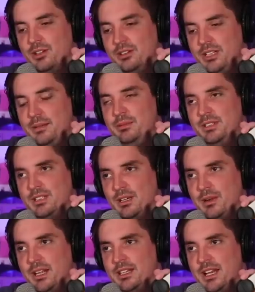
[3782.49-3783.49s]
real deep with
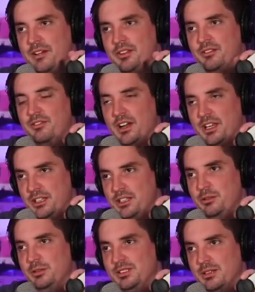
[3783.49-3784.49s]
somebody and then having to fucking
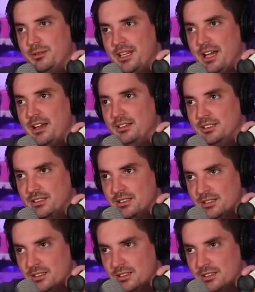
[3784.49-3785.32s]
do it with somebody else.